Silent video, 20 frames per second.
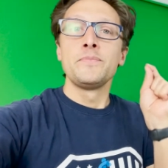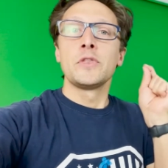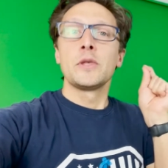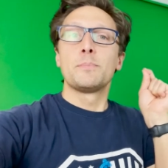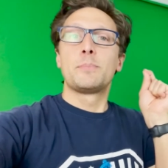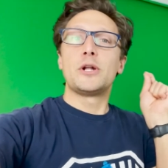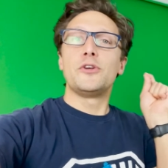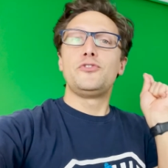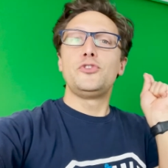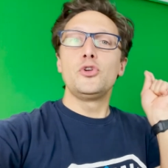
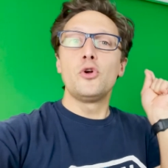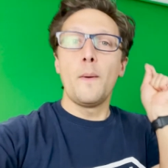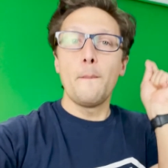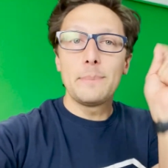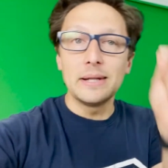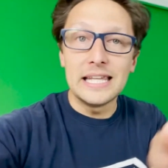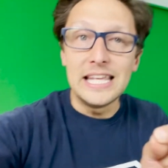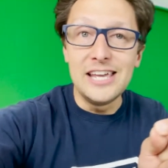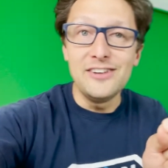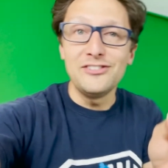But if you don't
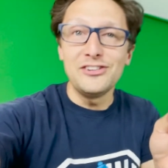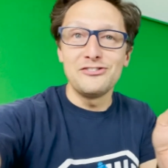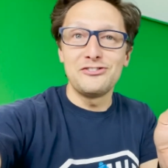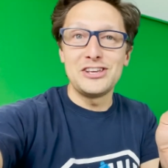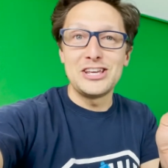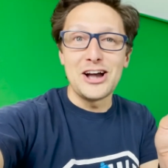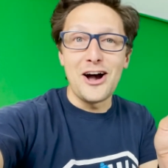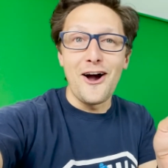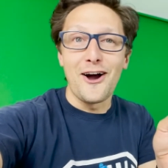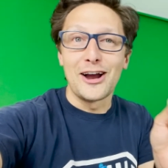believe in
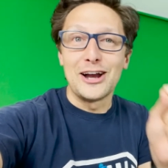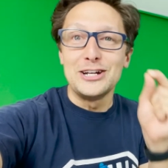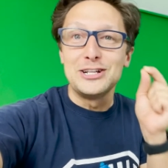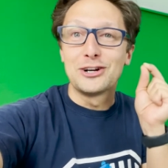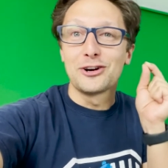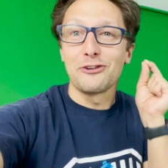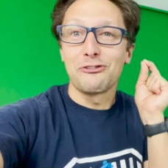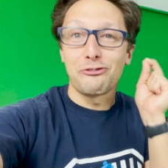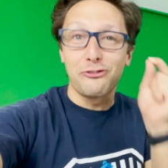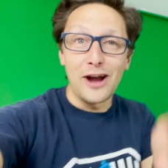VR and
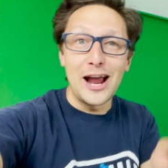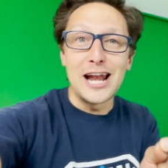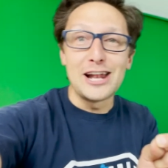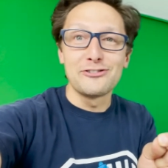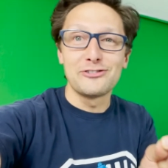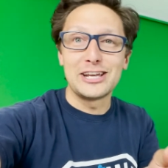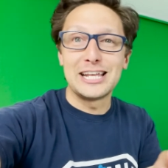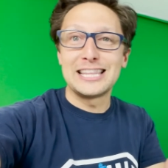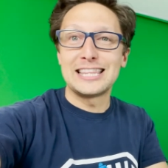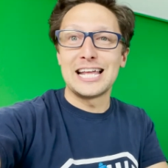you're afraid of
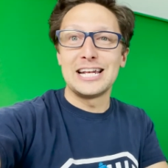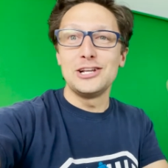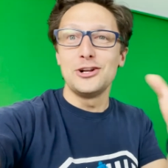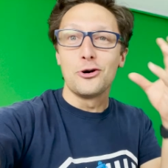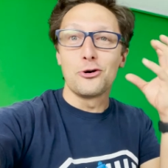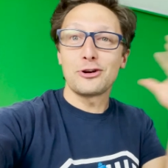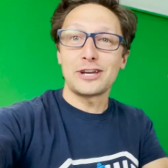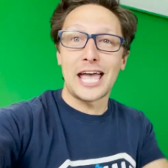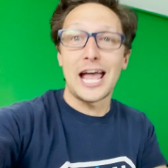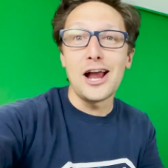it, then you
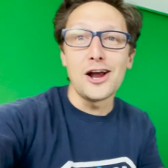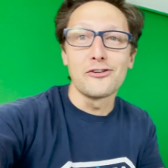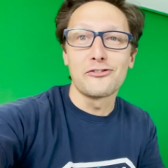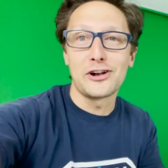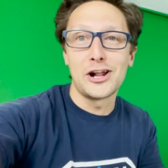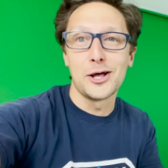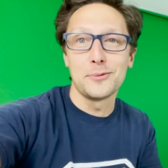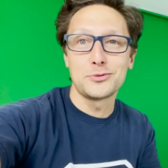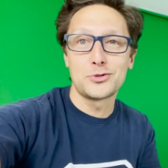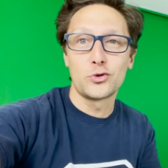don't care if it
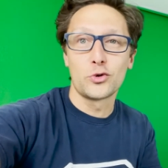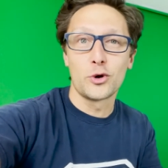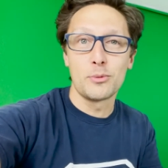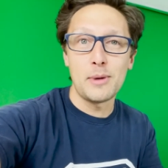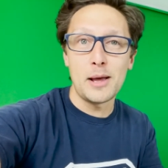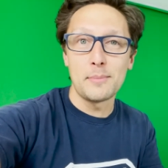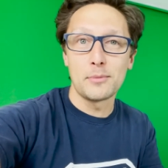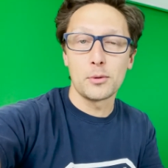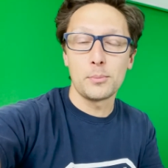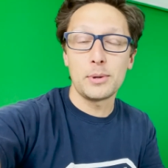helps you
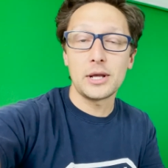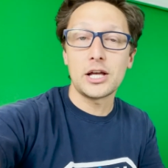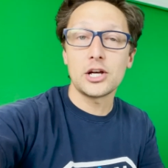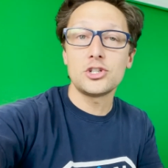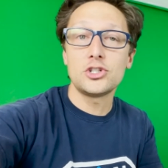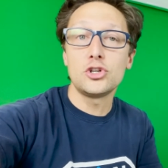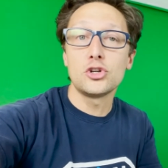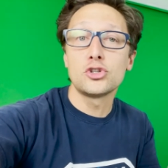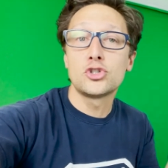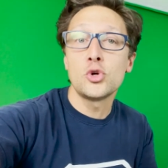remember
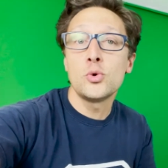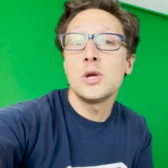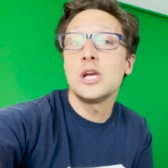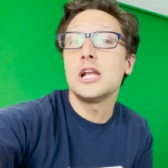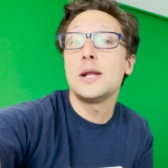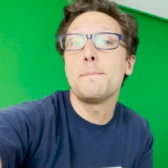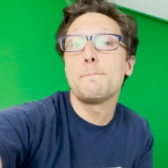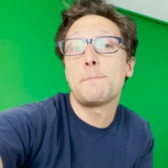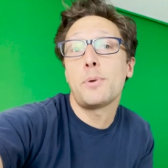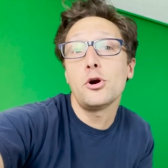because you're doing it
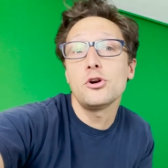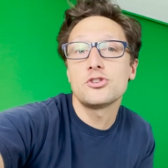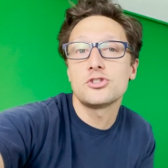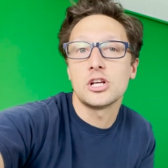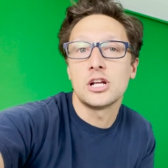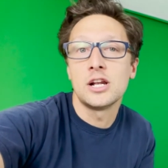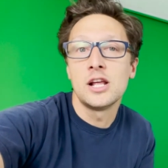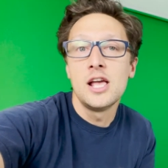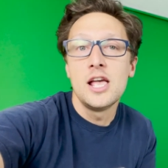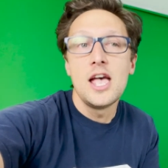in
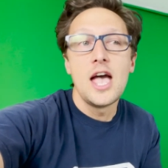person.